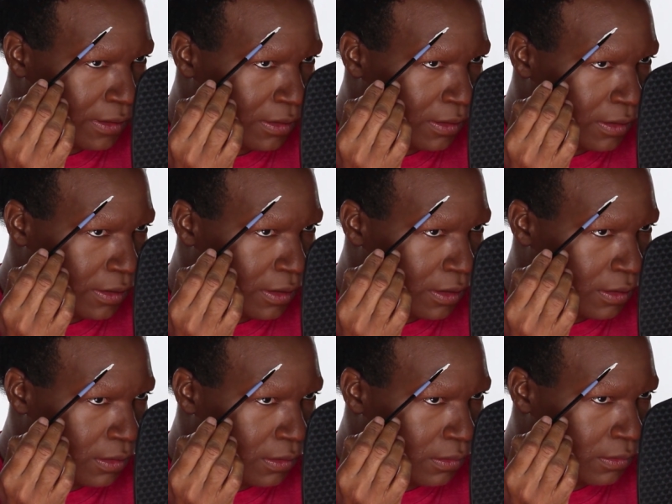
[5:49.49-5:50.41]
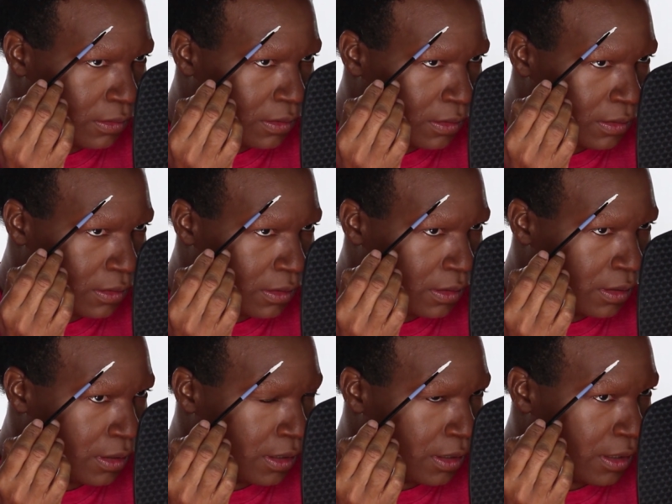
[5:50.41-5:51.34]
little
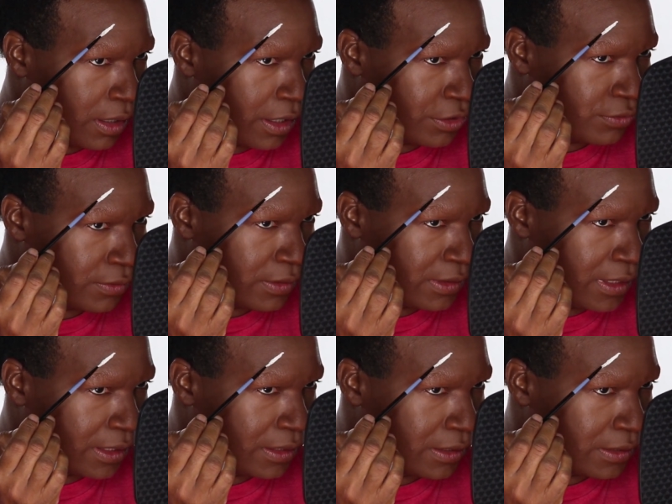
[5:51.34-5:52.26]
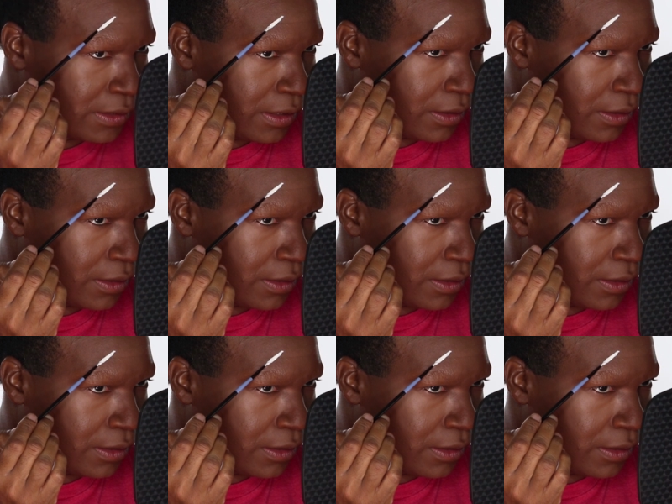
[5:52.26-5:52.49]
extra thickness